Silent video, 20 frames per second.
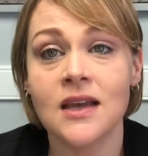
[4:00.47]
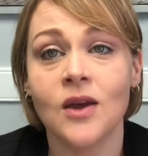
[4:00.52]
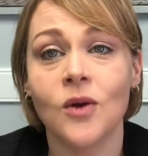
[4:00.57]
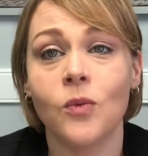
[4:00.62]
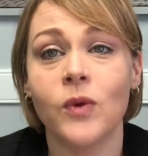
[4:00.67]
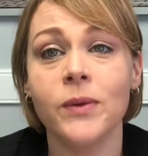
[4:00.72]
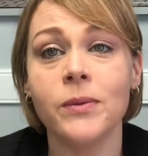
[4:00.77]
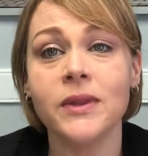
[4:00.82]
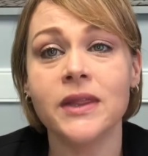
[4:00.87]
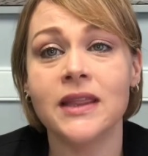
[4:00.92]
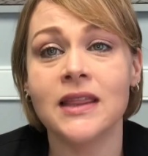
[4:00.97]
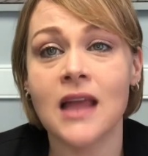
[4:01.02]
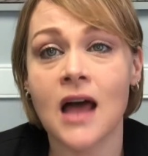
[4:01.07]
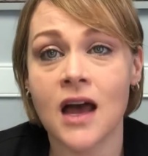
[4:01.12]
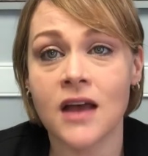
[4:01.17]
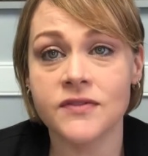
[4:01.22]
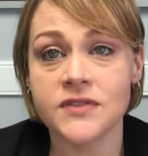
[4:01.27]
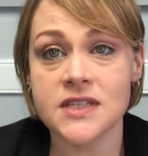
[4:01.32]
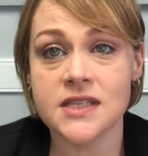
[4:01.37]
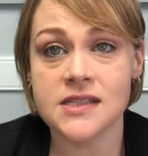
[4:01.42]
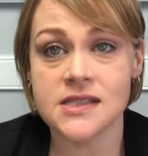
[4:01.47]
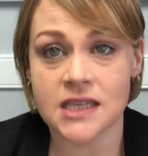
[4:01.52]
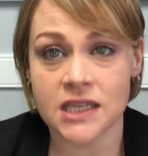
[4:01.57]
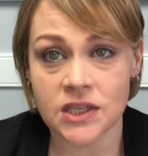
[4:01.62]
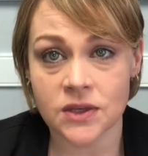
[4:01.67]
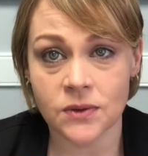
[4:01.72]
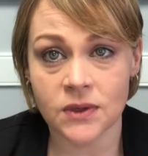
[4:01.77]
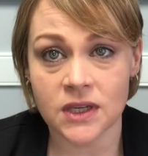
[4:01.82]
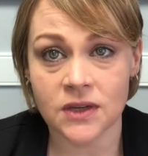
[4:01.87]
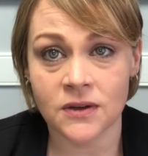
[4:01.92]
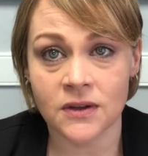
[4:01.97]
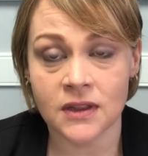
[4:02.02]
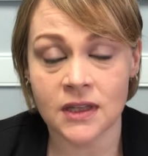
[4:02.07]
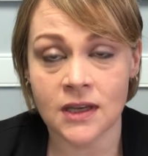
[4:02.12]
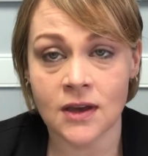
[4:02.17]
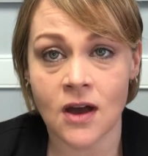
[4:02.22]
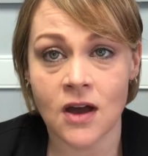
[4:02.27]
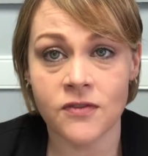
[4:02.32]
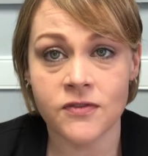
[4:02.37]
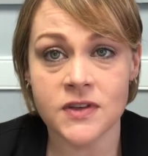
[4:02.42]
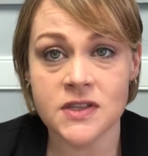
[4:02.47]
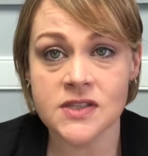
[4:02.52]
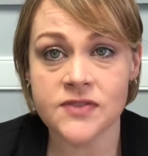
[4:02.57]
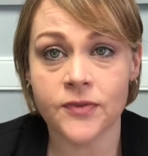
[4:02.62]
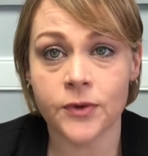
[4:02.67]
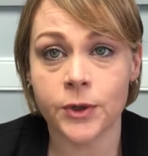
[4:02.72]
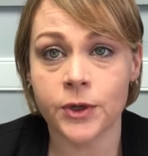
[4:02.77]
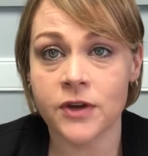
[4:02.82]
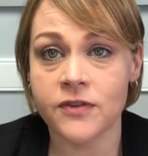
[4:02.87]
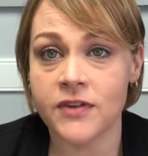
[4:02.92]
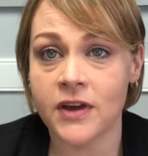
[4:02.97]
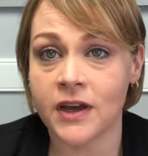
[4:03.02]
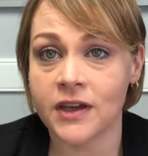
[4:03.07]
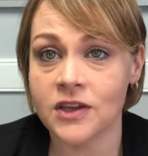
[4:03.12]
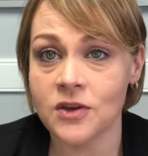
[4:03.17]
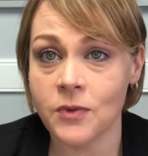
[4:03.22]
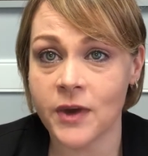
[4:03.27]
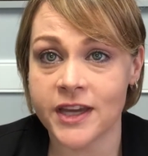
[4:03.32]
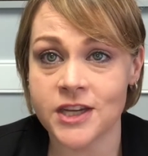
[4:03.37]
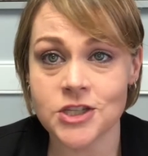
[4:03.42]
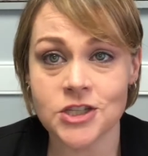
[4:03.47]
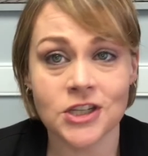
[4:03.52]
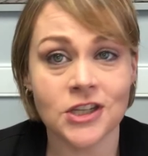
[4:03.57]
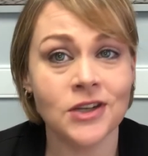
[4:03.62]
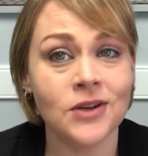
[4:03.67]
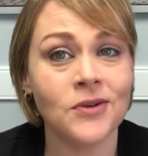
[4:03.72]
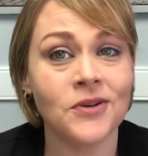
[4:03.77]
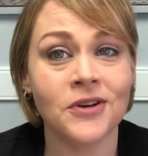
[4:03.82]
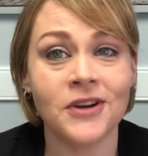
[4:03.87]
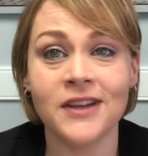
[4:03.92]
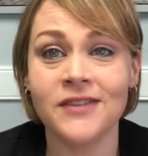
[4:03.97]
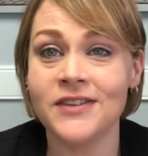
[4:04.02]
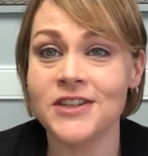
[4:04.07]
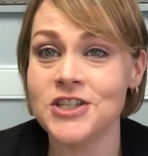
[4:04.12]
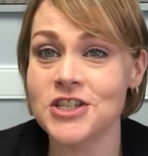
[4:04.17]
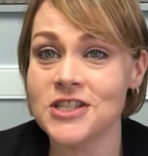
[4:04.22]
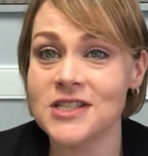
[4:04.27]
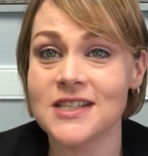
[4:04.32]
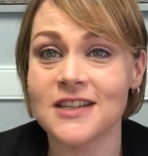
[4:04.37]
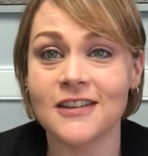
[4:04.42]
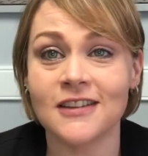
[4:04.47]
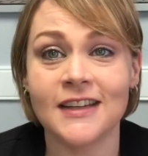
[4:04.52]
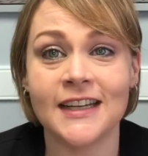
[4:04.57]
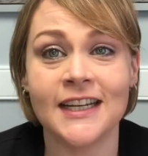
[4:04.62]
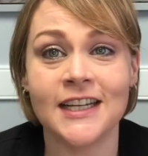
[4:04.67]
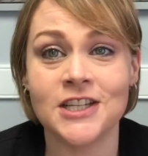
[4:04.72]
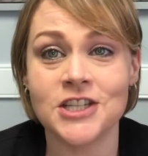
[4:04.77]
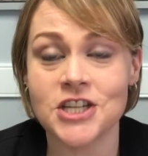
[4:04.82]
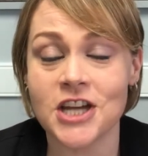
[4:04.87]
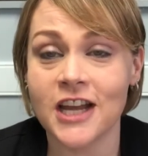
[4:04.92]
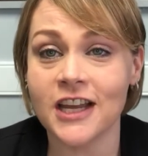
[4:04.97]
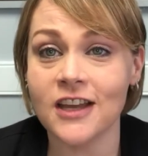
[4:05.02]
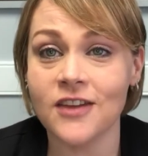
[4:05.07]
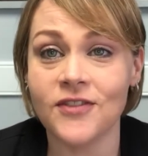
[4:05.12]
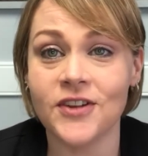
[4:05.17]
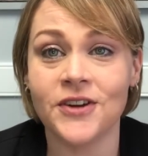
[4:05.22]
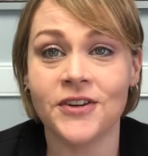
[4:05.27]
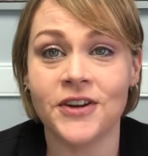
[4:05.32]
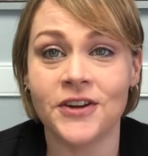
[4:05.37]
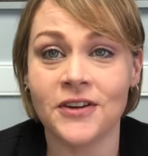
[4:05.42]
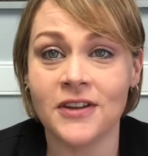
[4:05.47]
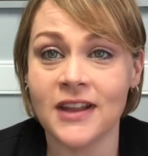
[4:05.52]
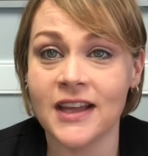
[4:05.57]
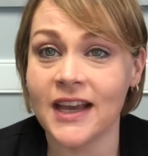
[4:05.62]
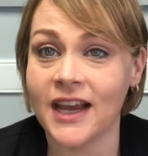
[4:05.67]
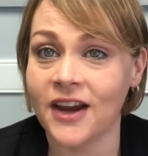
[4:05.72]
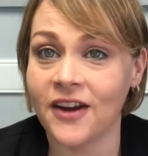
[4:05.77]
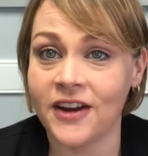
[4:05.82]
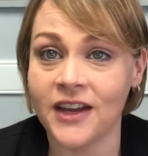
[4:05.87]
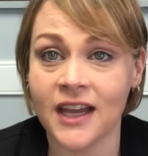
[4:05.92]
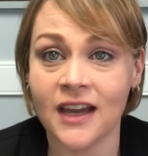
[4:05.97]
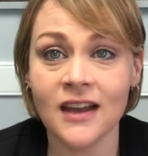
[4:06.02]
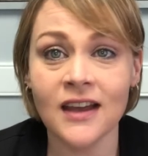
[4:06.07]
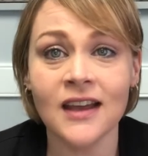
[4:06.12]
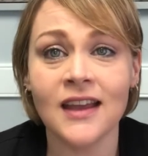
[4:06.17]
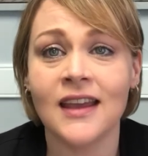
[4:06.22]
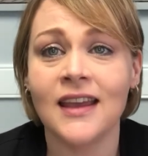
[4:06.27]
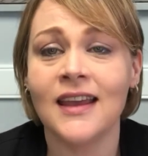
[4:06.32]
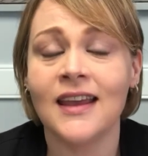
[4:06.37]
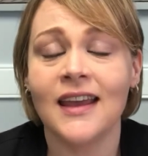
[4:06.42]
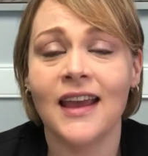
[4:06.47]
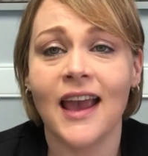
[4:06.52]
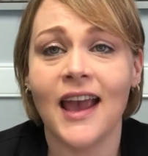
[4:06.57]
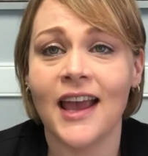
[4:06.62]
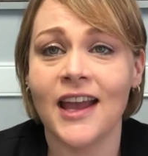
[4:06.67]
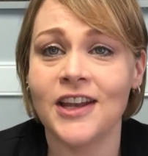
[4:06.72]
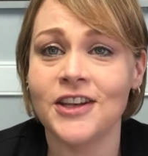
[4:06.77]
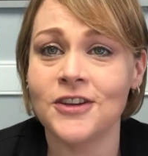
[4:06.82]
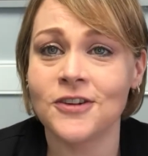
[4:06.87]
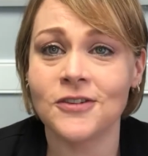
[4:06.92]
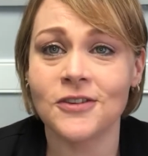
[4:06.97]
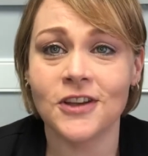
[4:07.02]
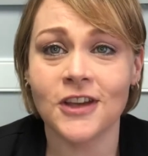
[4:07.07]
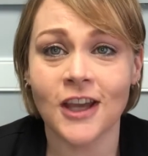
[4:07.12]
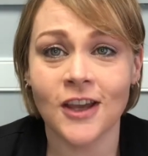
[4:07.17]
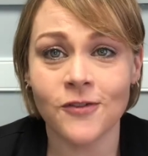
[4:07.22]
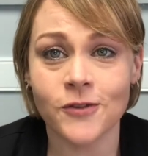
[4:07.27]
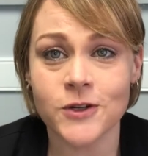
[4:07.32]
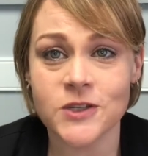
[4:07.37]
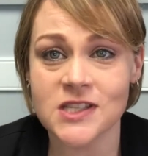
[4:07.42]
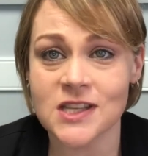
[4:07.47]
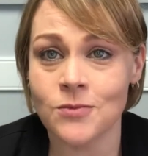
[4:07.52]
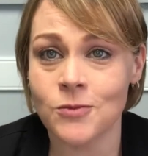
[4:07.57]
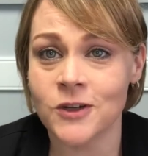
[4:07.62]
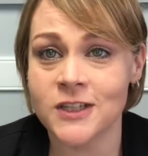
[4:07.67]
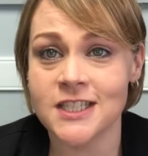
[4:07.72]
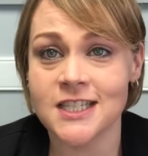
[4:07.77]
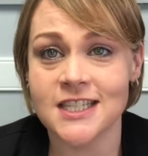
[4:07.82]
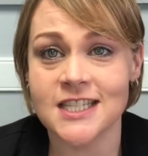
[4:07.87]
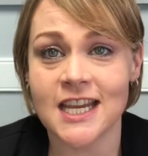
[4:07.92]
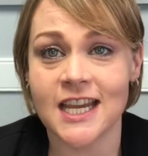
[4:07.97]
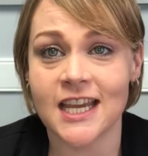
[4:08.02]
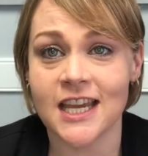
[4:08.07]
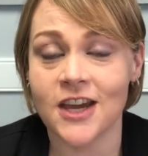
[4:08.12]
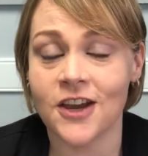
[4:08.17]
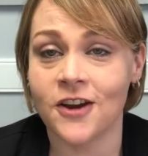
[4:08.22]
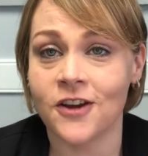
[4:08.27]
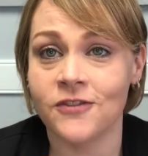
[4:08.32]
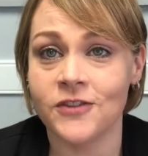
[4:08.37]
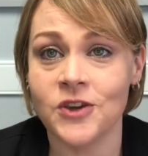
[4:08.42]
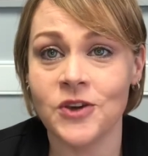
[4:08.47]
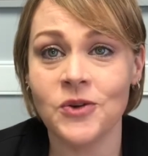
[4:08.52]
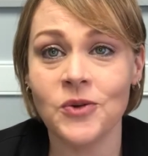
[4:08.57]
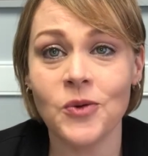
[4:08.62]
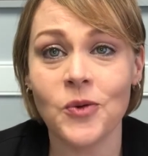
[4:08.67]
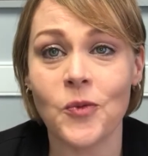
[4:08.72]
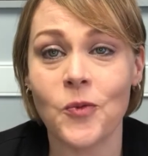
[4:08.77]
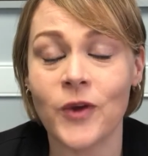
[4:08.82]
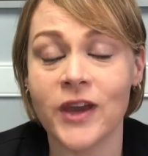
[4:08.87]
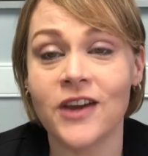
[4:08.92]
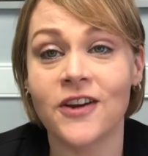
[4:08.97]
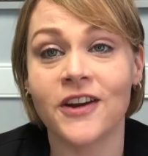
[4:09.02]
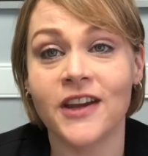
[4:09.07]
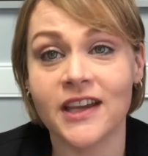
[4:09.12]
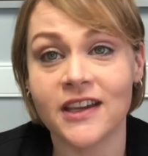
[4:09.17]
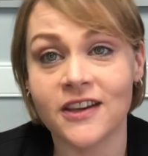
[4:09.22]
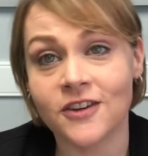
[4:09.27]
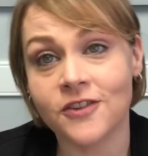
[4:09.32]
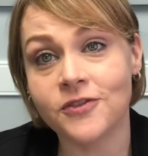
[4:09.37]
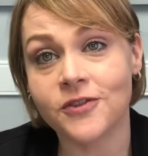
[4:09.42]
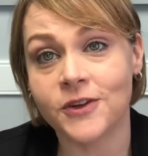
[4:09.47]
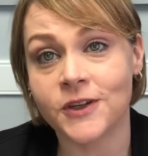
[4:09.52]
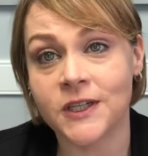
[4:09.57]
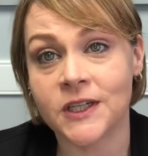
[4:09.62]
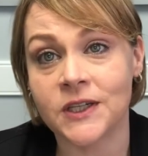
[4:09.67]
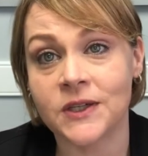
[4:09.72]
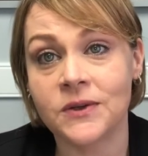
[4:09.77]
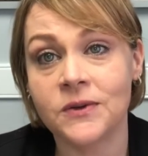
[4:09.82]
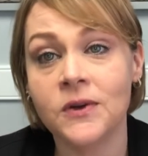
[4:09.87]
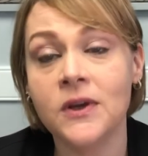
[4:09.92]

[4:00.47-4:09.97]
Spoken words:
We would love to see you here in the office for an evaluation or even just a clean and check if you're new to the area and you're looking for someone to take care of you. We are here for you.